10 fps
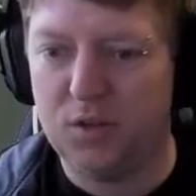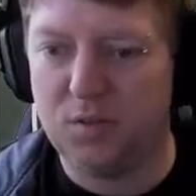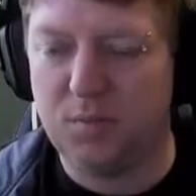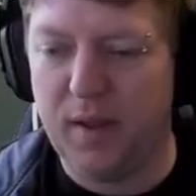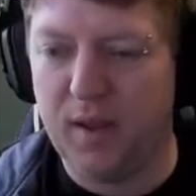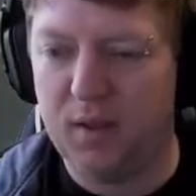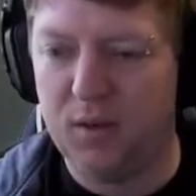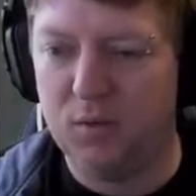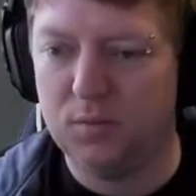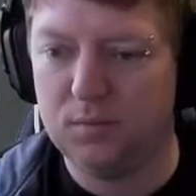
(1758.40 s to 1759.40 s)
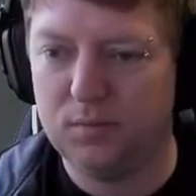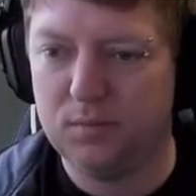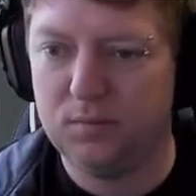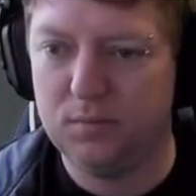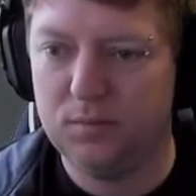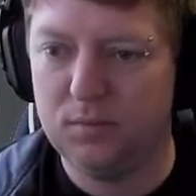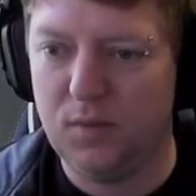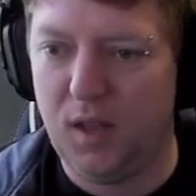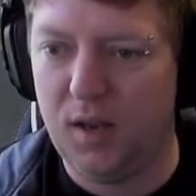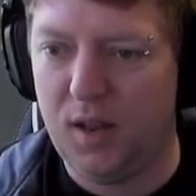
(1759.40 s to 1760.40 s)
just make a little...
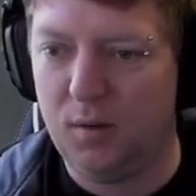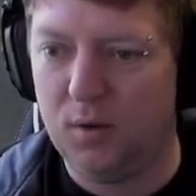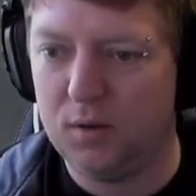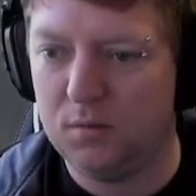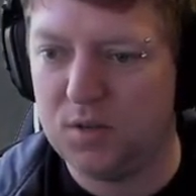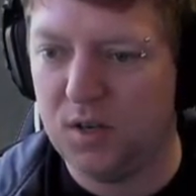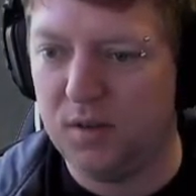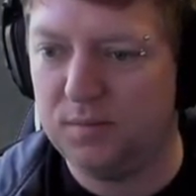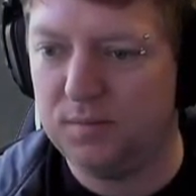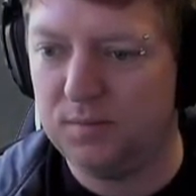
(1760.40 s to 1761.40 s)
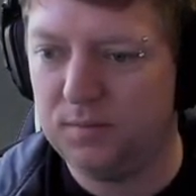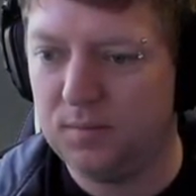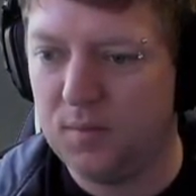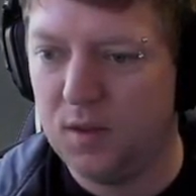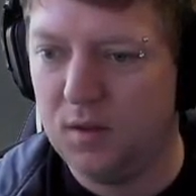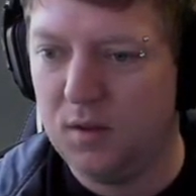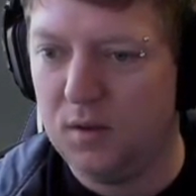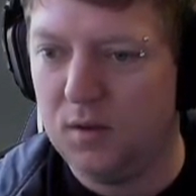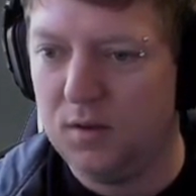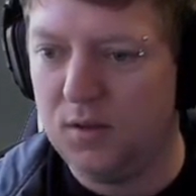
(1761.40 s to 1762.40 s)
Yeah, you know what? I'm just going to
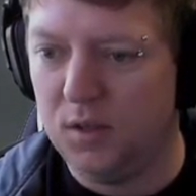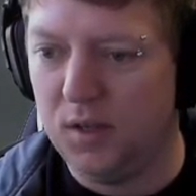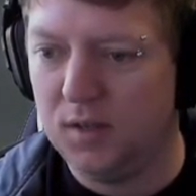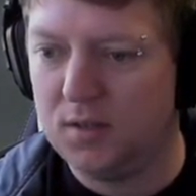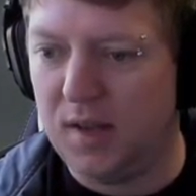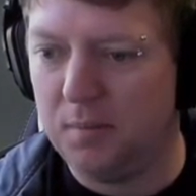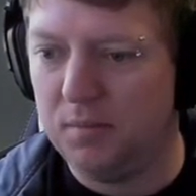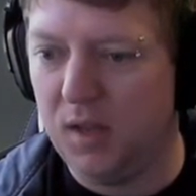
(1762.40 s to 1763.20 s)
delete something